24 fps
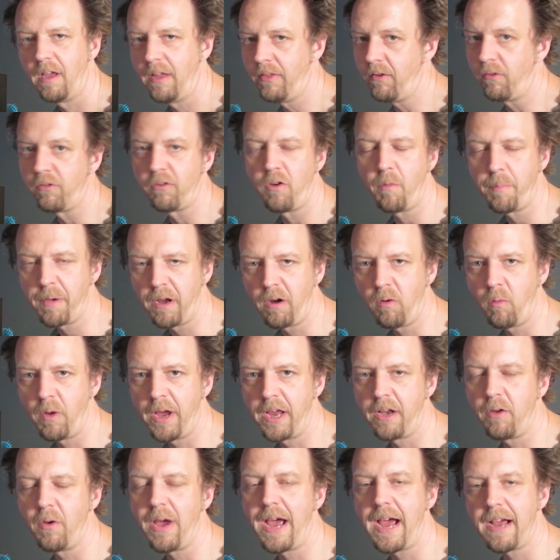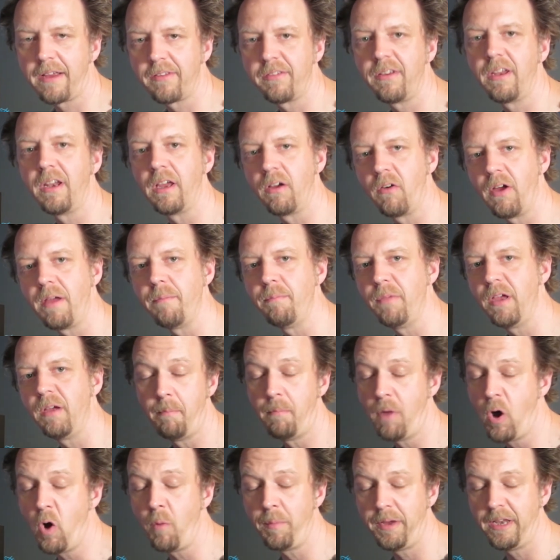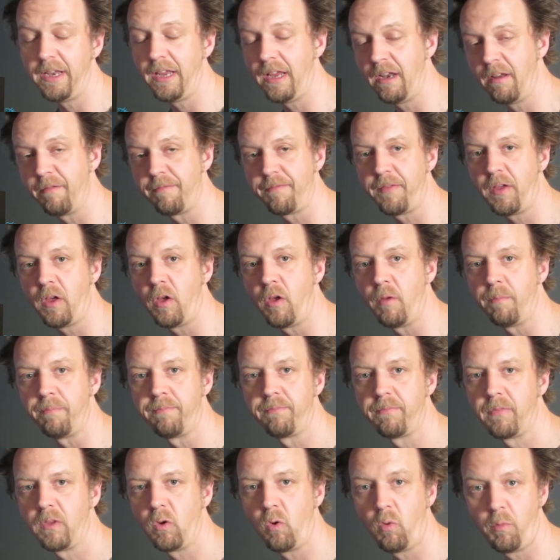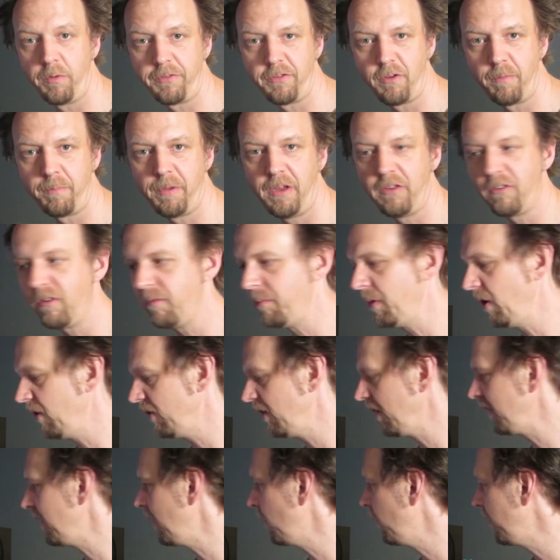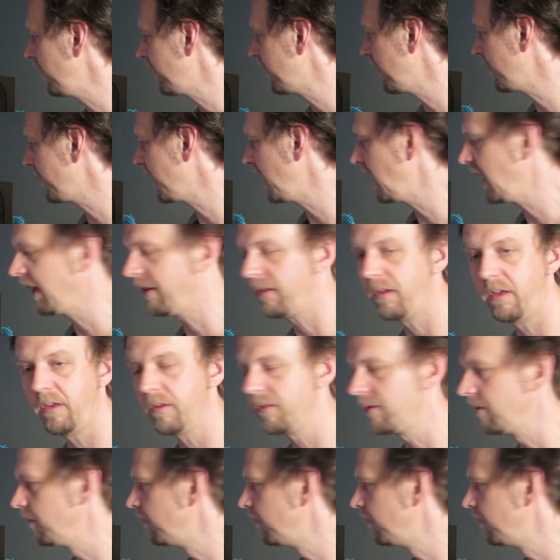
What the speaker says: And there's no better way to accent a great big moment in a film or with your piece of music than with something like this.